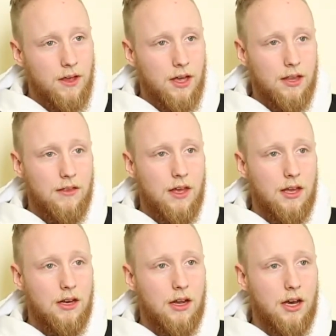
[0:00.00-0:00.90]
And
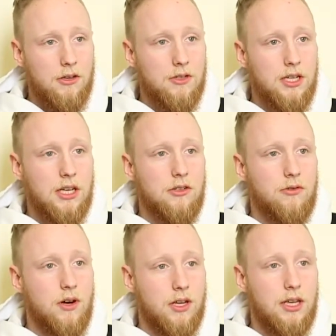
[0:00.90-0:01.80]
then I used to get
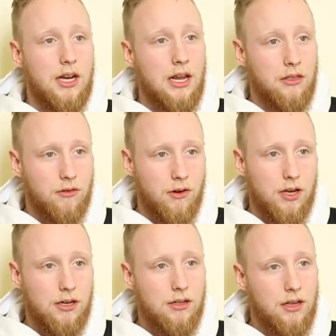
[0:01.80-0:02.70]
drunk in 8th
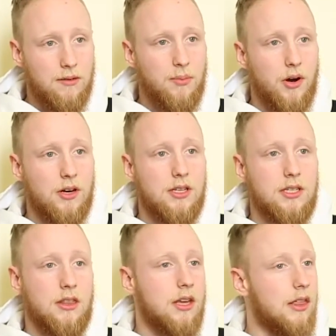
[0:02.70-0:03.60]
grade at parties
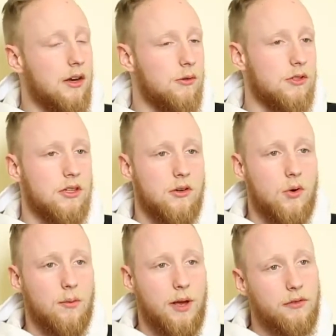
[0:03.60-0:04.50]
and think that it was the
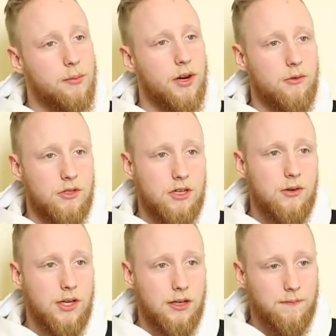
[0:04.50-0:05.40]
norm. Everybody was
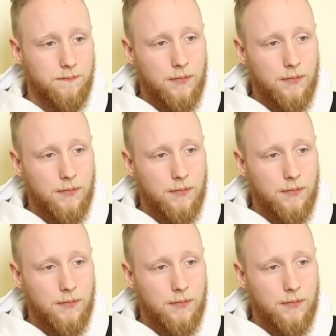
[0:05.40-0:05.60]
doing it.